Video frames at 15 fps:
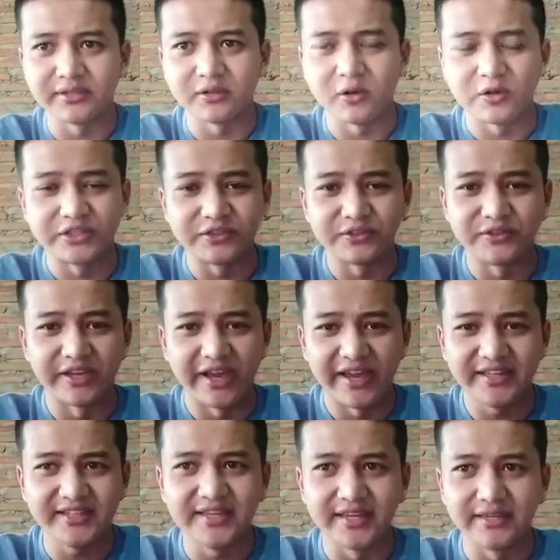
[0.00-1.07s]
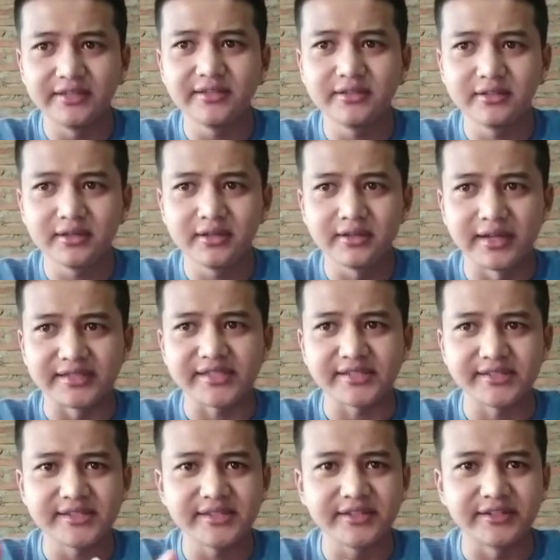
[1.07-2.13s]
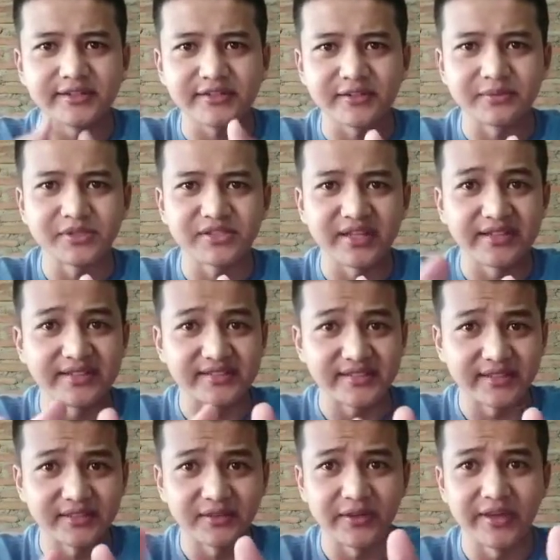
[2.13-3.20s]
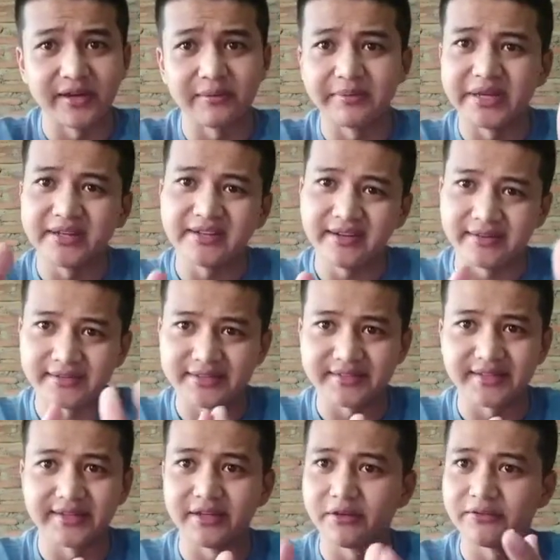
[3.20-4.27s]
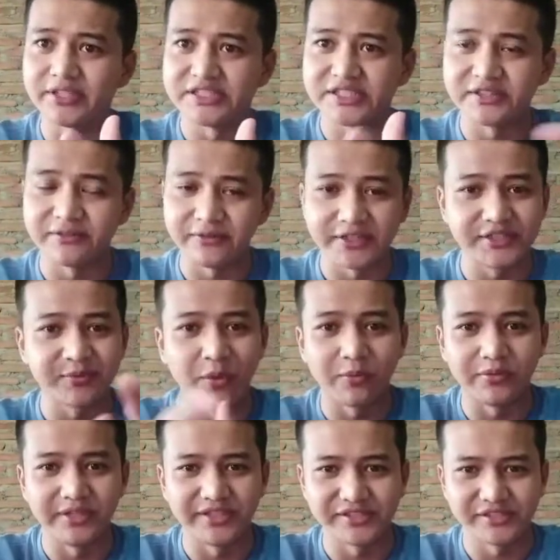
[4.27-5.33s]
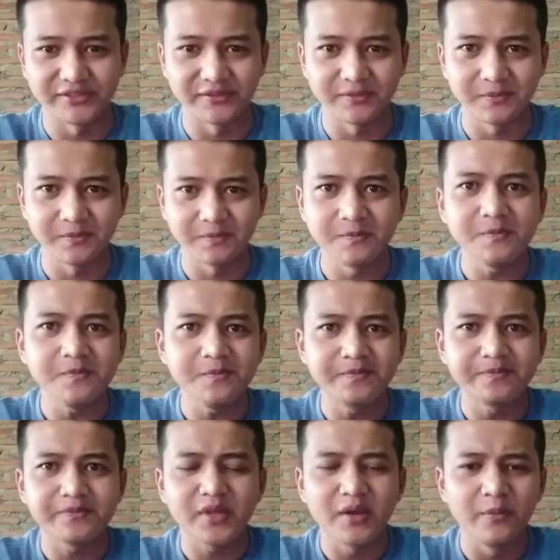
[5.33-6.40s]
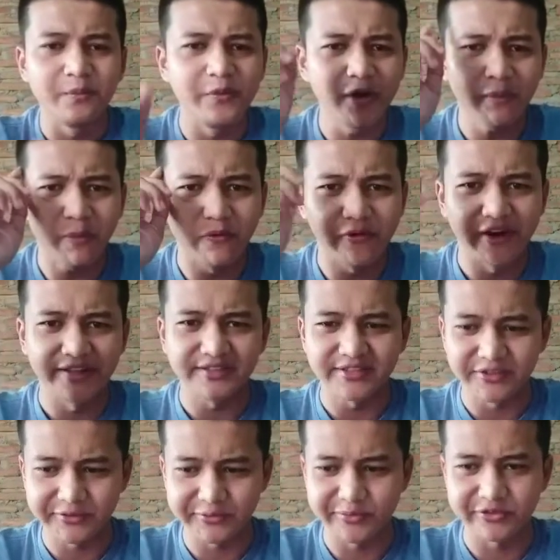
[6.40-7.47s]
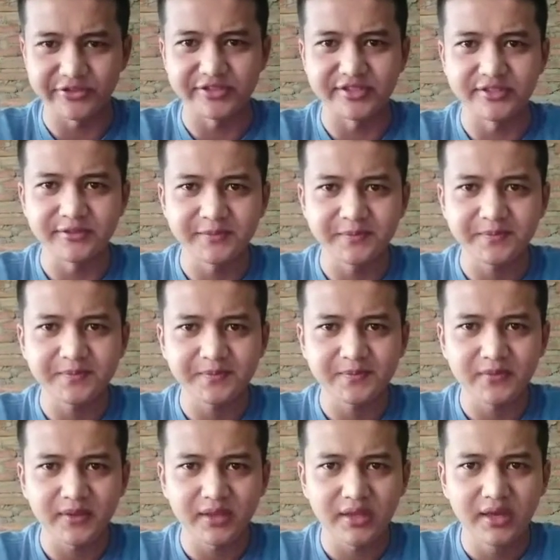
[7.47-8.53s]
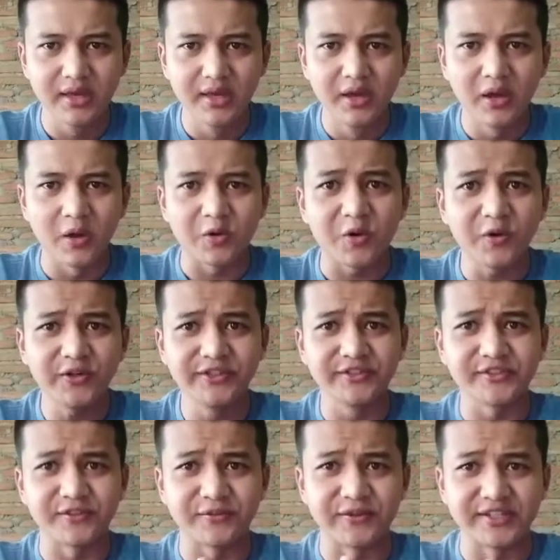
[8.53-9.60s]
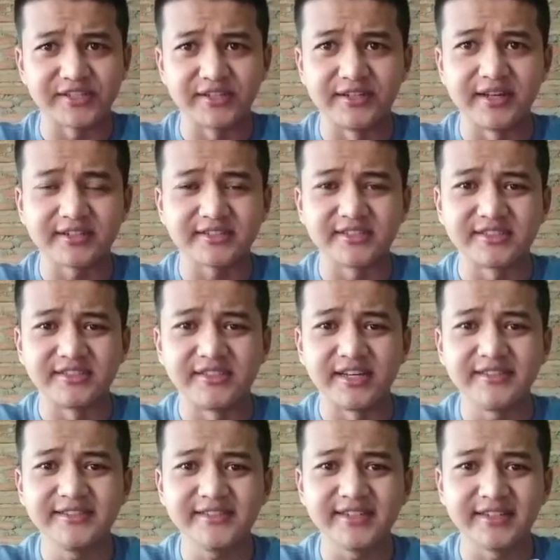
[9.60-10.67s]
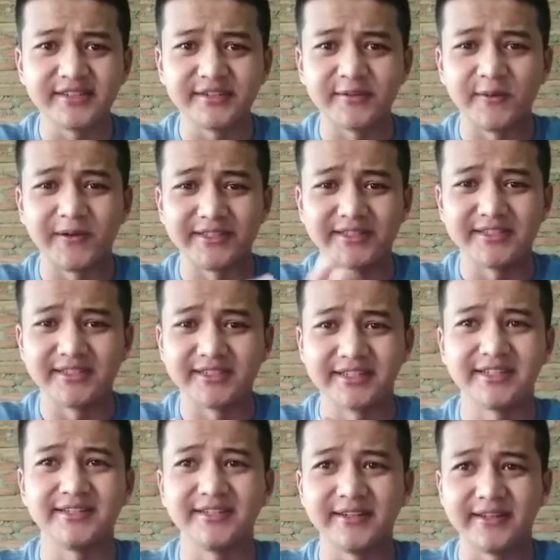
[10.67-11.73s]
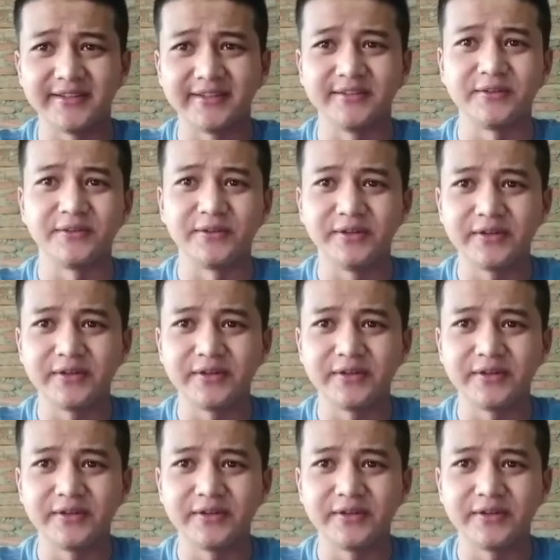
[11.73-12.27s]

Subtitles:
according to the ADA, let's consider some statistics to gain a better understanding of the survey's population. Put up overhead transparency. According to surveys conducted in 1991 till 1992,